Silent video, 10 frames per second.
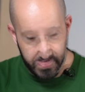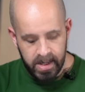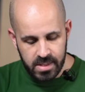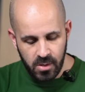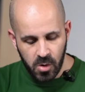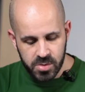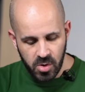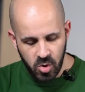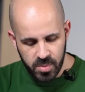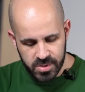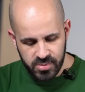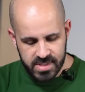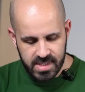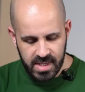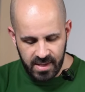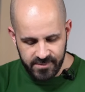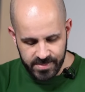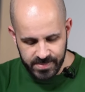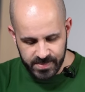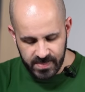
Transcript: In October 2011,